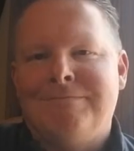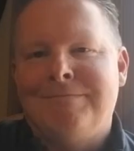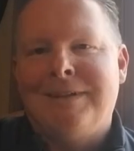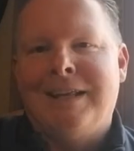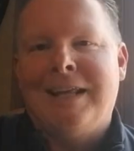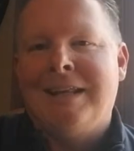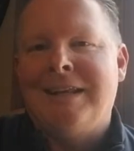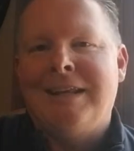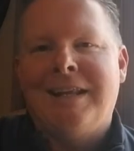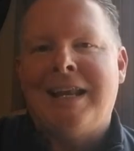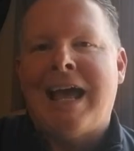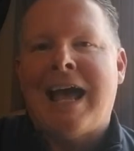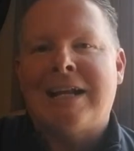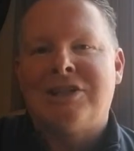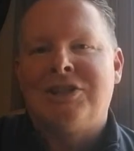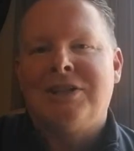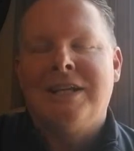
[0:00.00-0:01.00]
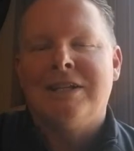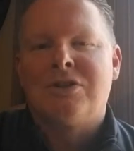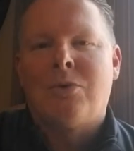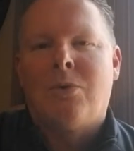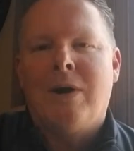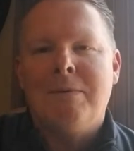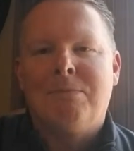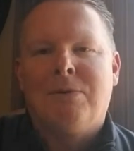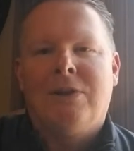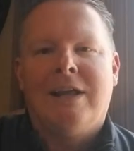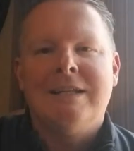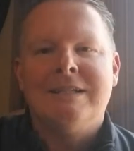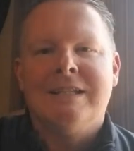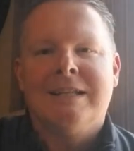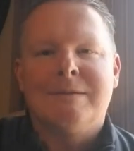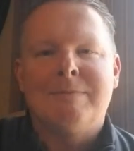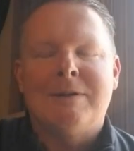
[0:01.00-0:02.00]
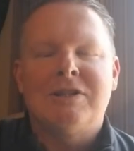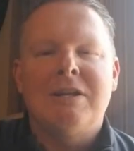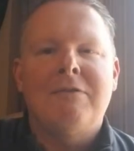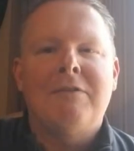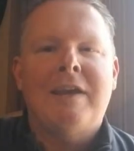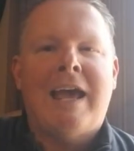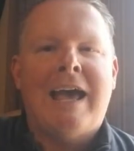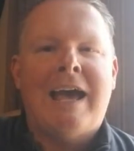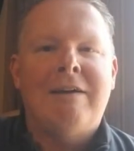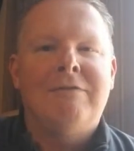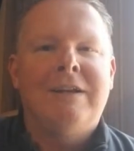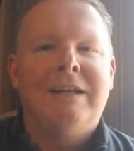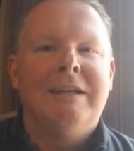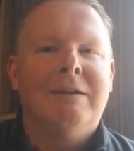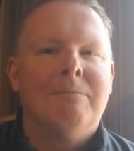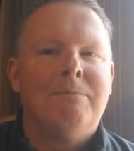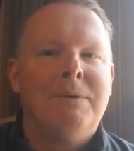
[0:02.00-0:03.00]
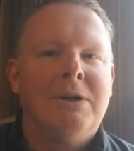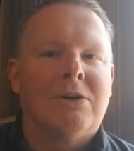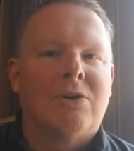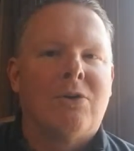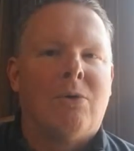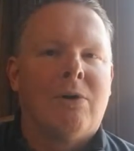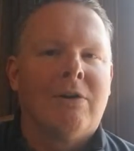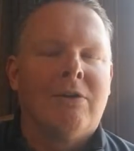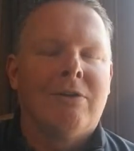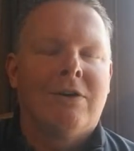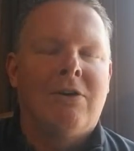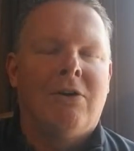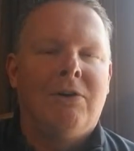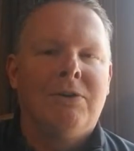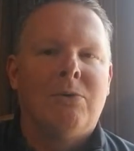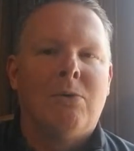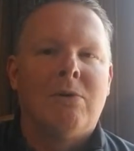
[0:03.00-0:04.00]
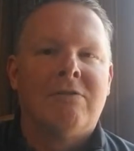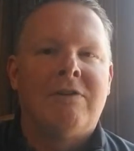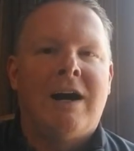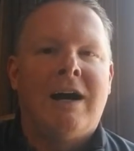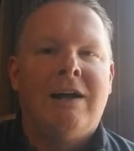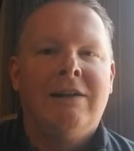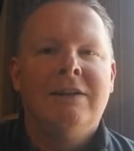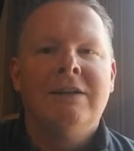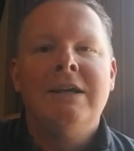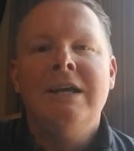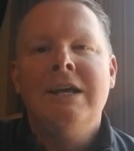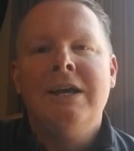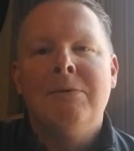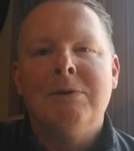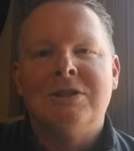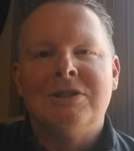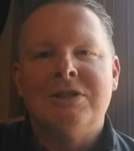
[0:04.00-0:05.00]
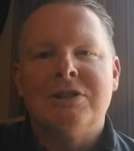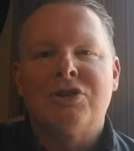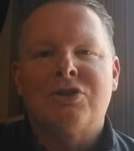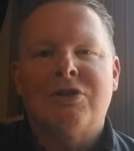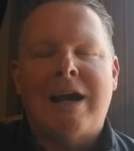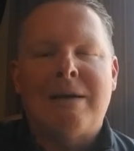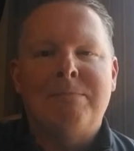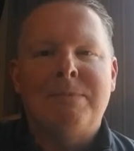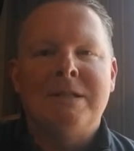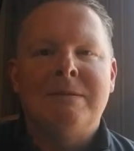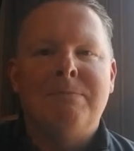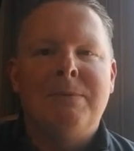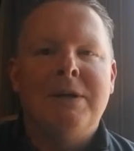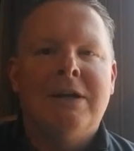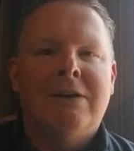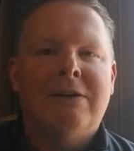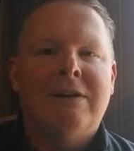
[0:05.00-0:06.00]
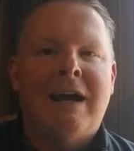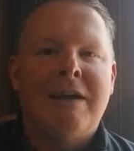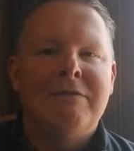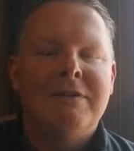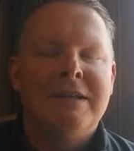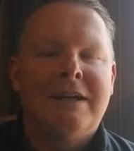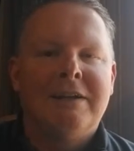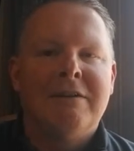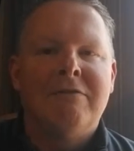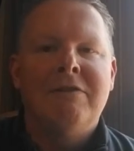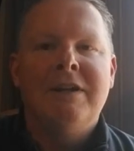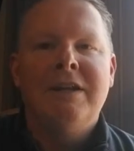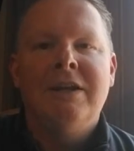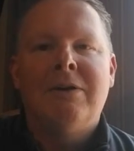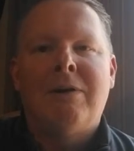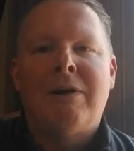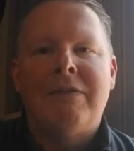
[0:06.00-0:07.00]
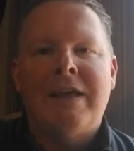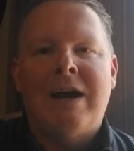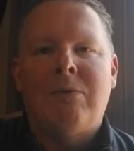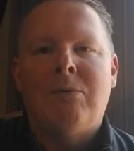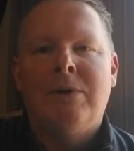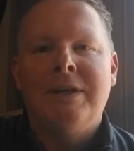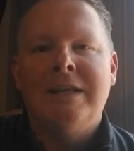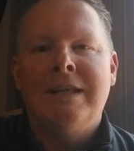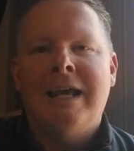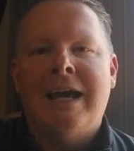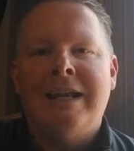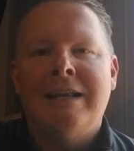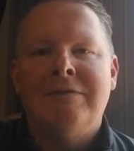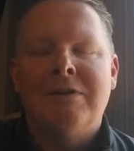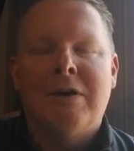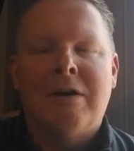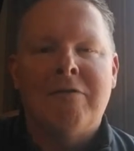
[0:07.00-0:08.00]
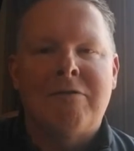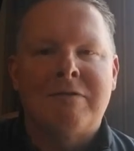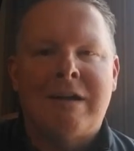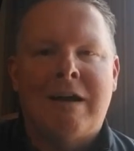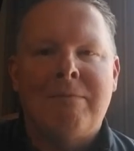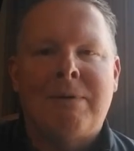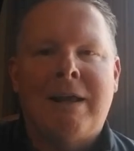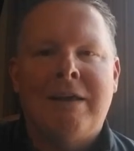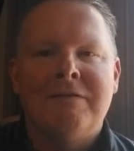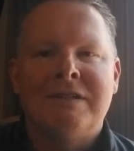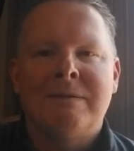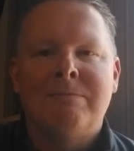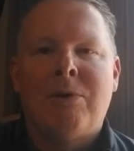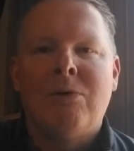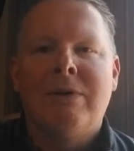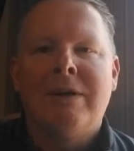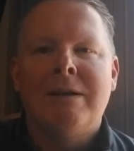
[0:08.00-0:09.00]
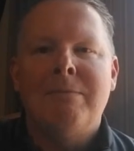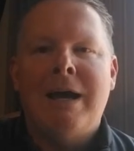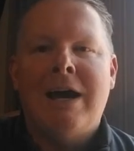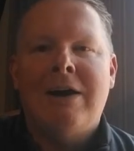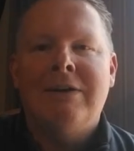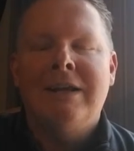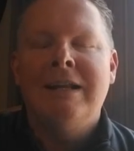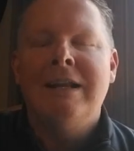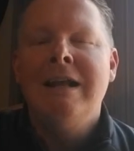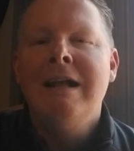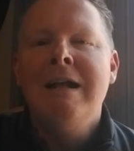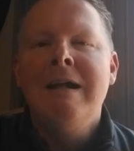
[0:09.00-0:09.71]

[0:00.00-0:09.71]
it, it, actually is quite pleasant, especially if you have it in a beer called, called Orval, which is a Trappist beer. I haven't done a video on that one yet, even though I've, I've probably spoken about it